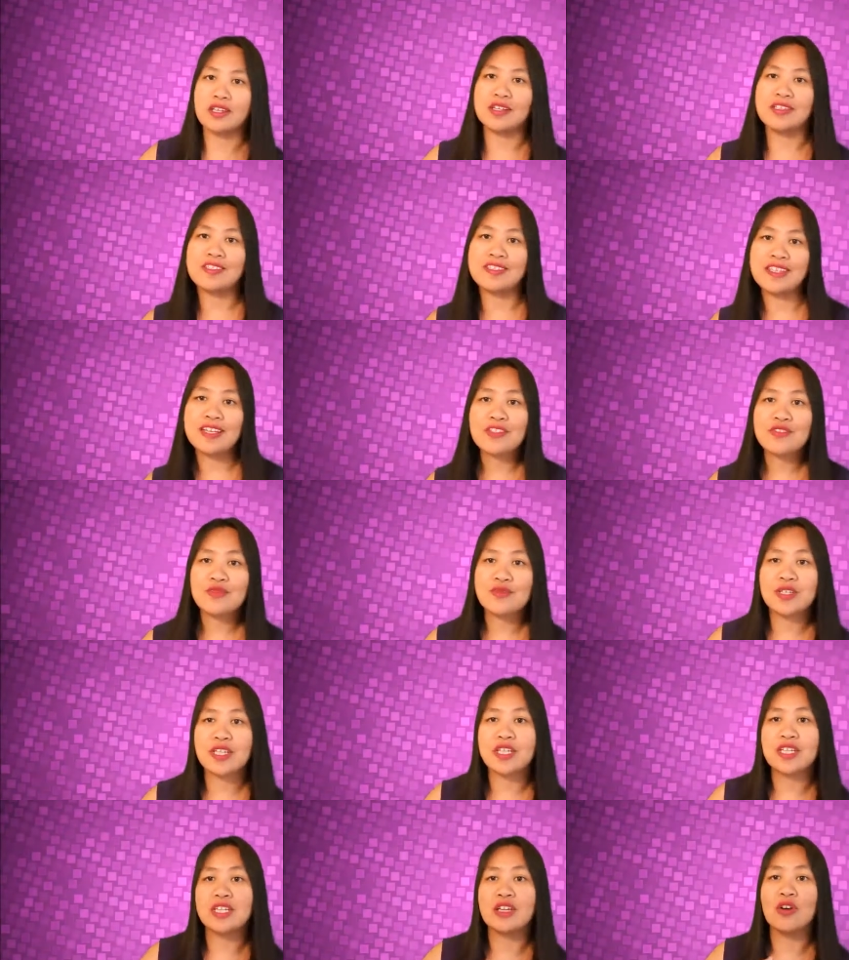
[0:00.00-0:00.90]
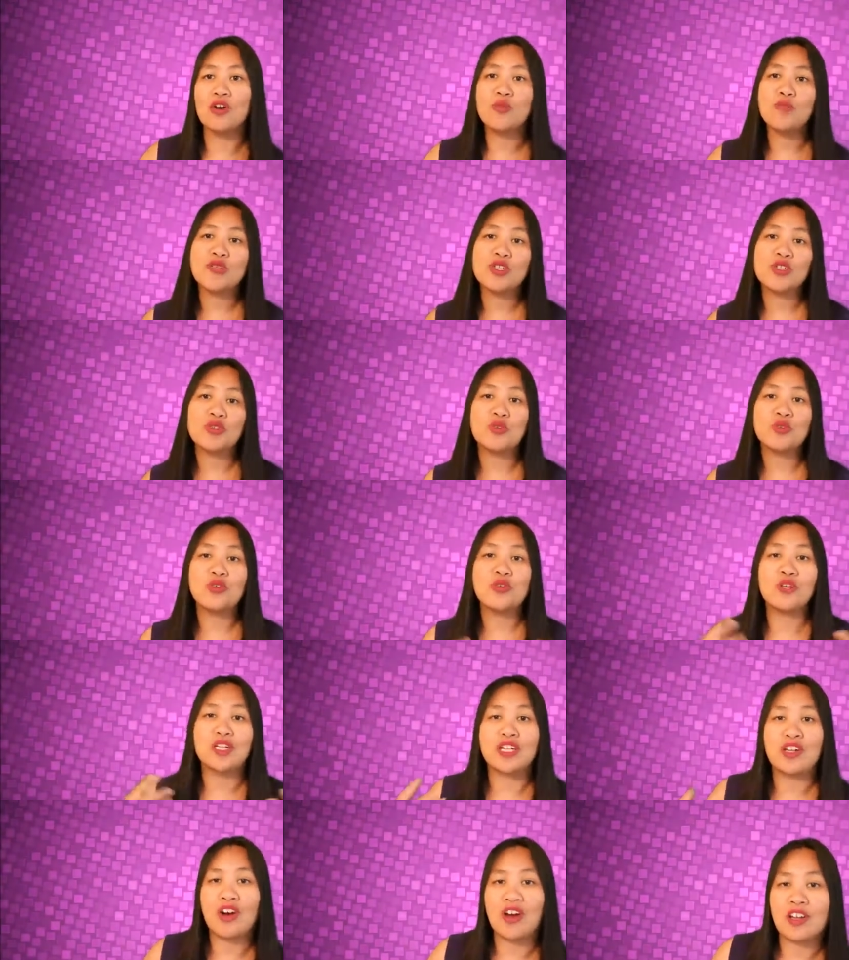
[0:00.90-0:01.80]
accessory, home decor,
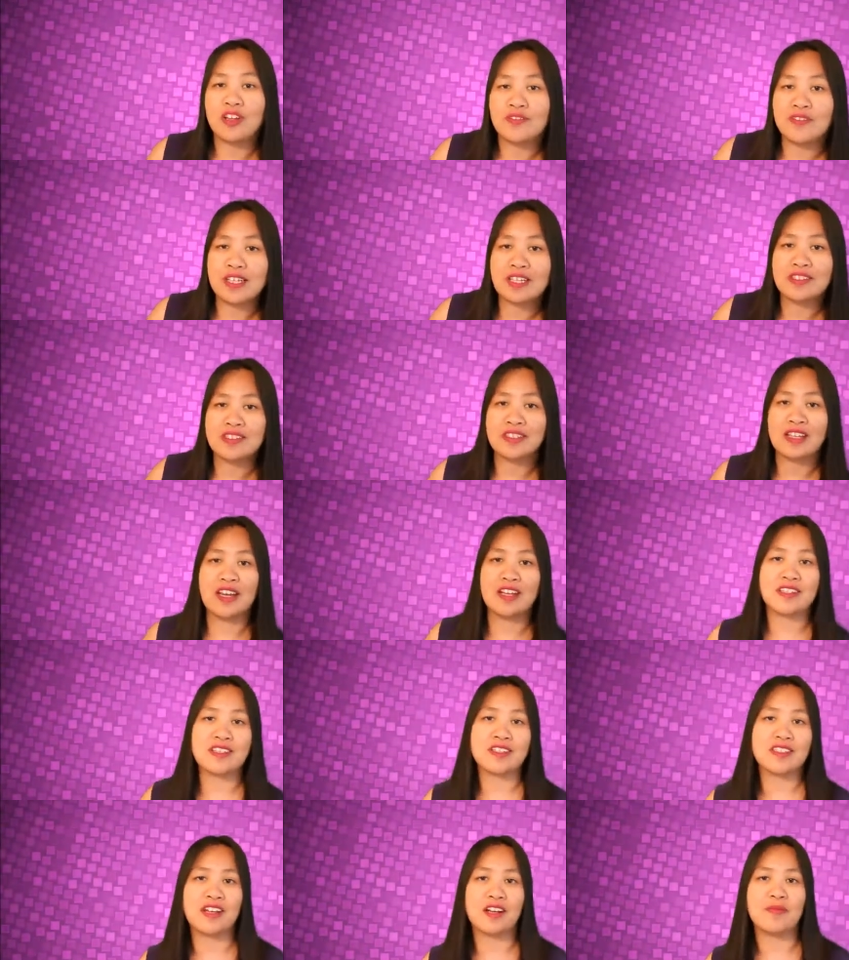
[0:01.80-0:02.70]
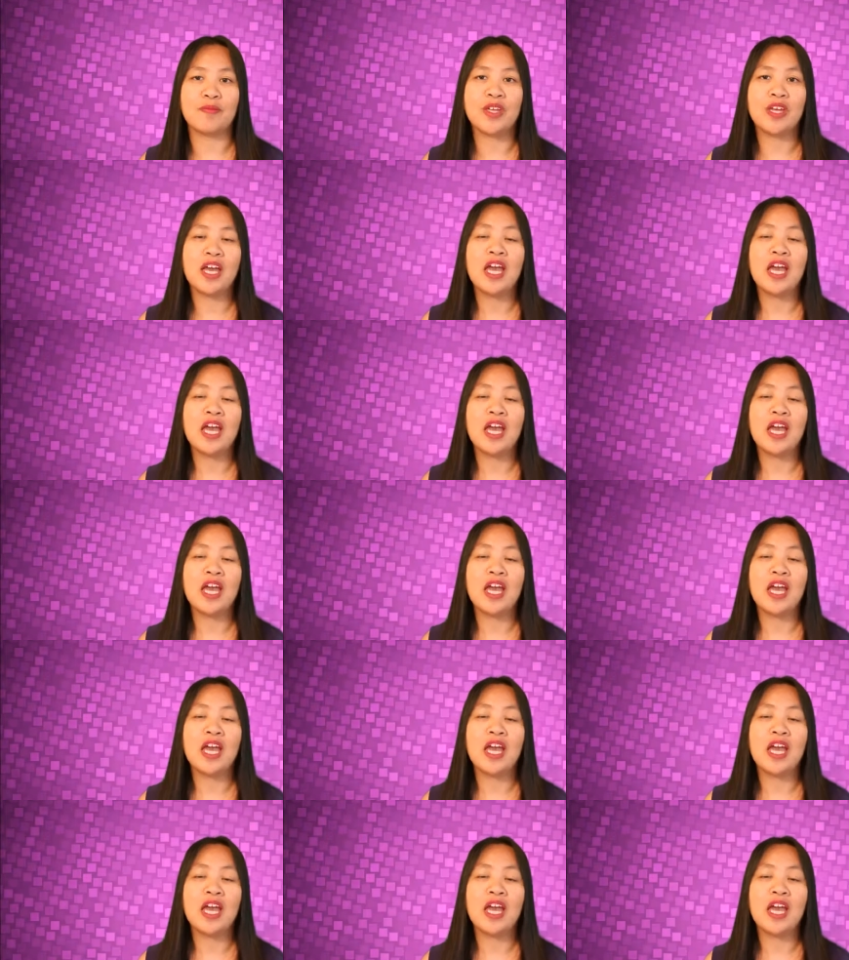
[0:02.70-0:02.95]
and all of that type of stuff.